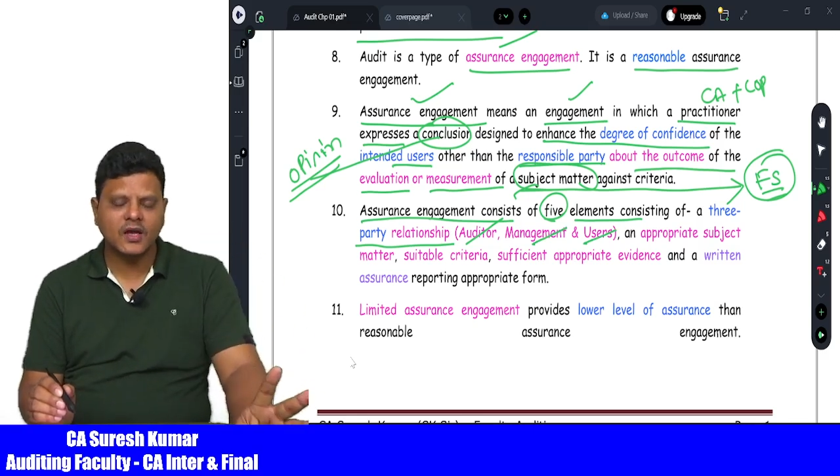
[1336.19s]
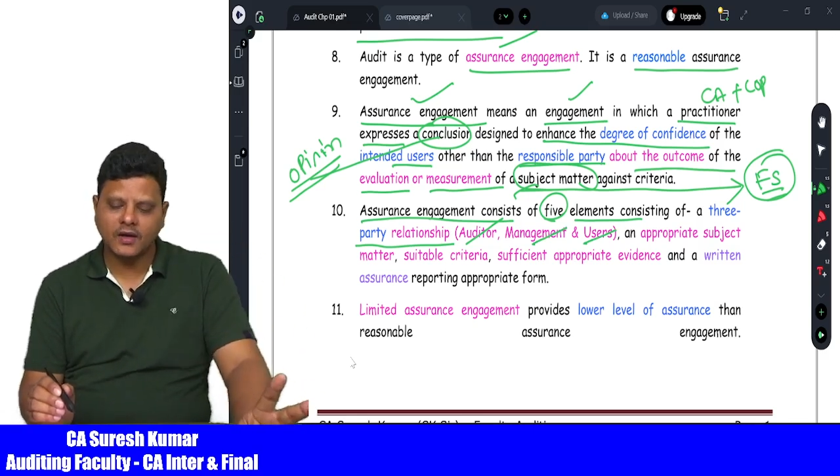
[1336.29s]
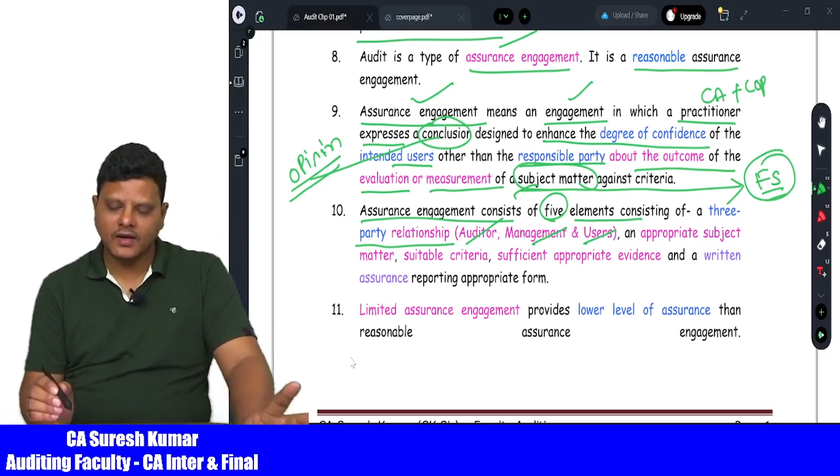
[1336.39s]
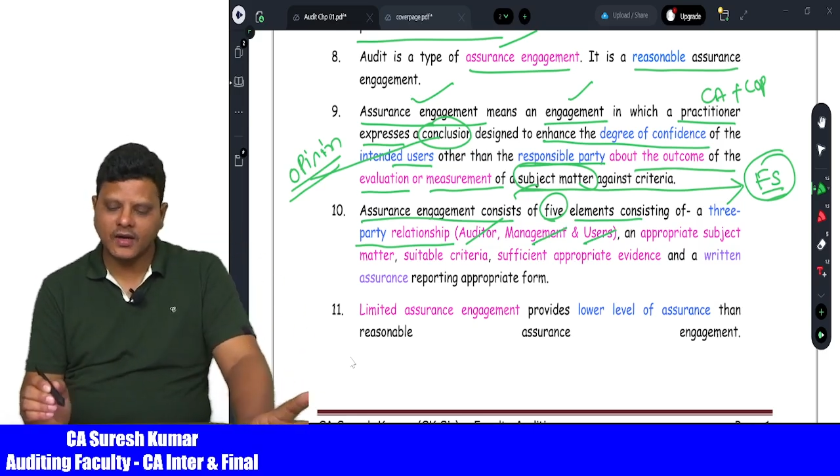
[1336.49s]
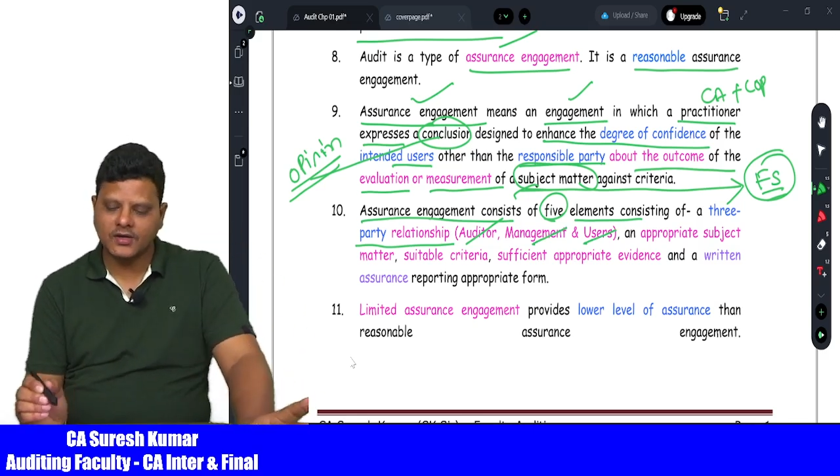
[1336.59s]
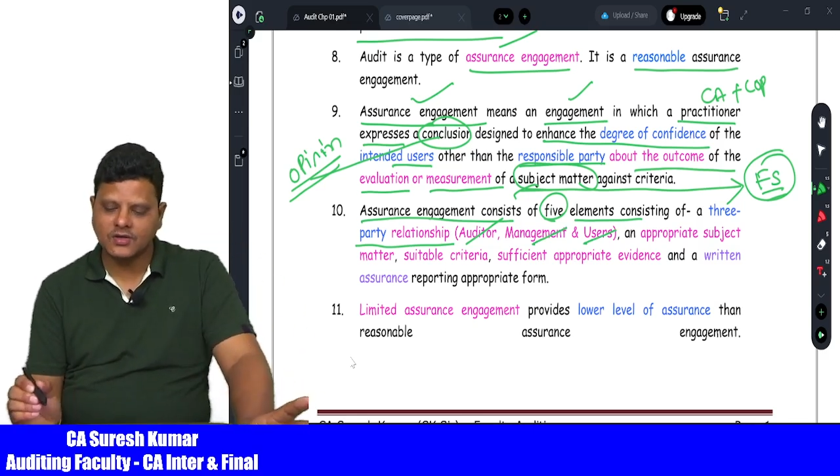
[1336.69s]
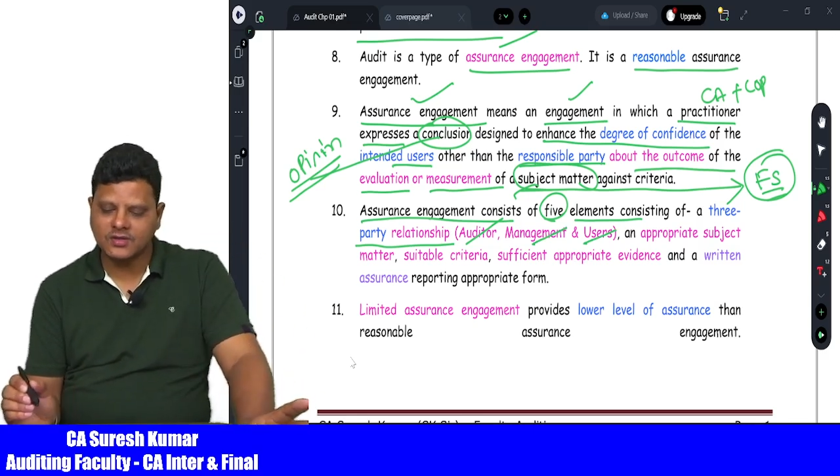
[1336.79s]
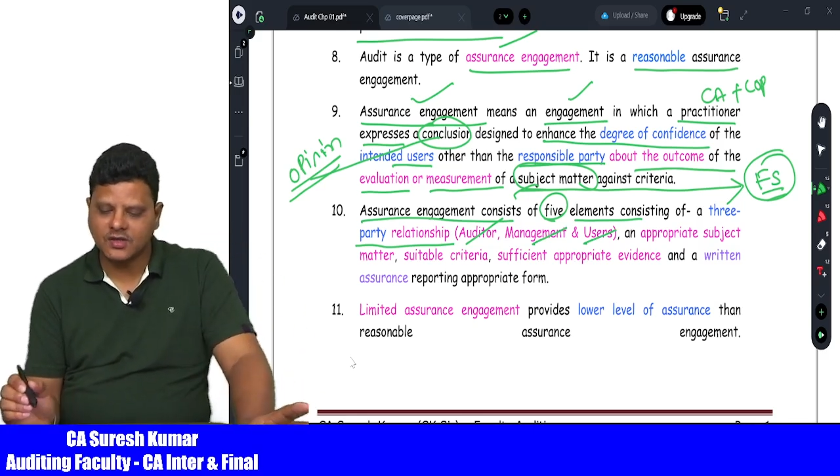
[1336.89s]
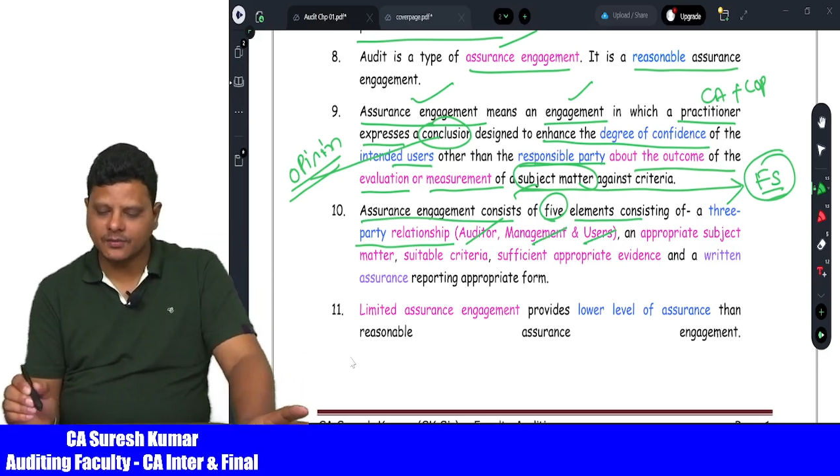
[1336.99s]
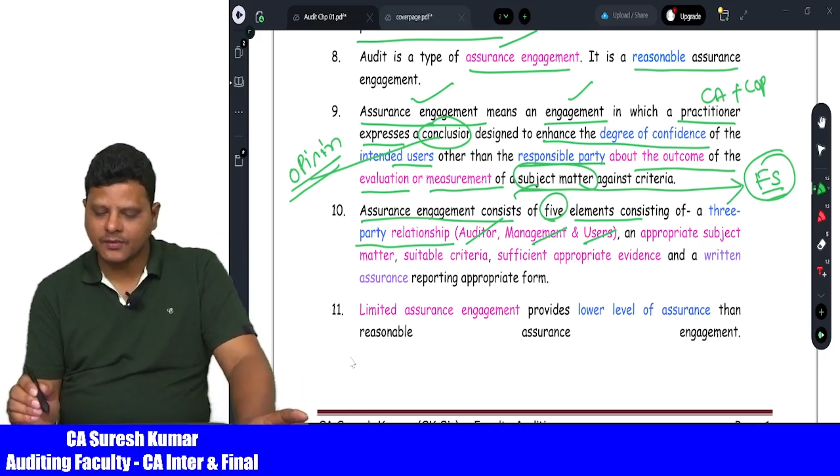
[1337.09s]

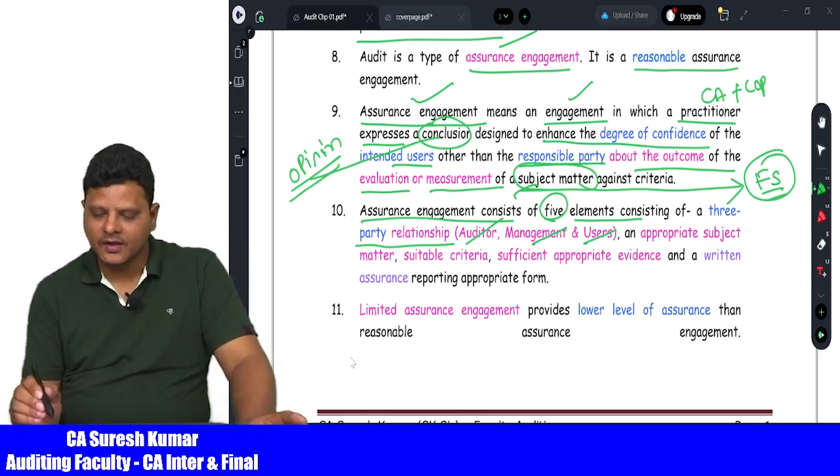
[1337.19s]
relationship.